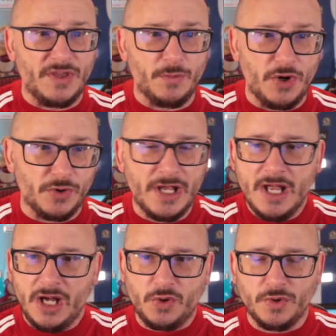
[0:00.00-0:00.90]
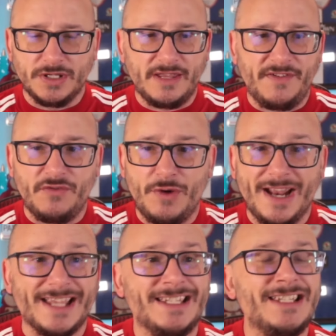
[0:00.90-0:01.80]
the world, according to the FIFA
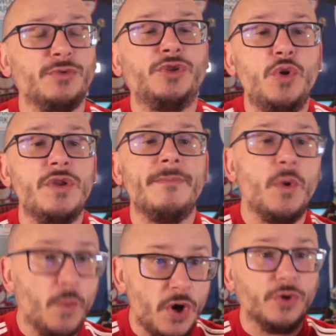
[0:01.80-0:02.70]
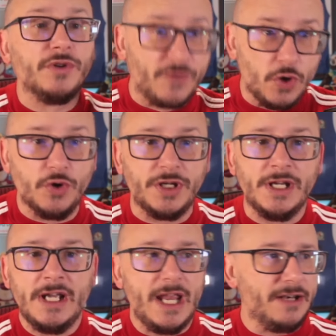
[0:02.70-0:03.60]
rankings. This will do them the world of good
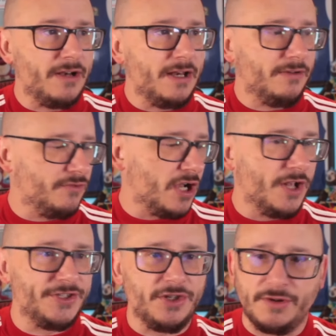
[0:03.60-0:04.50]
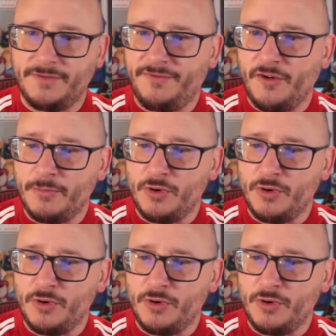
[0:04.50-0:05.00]
in, in regards to those football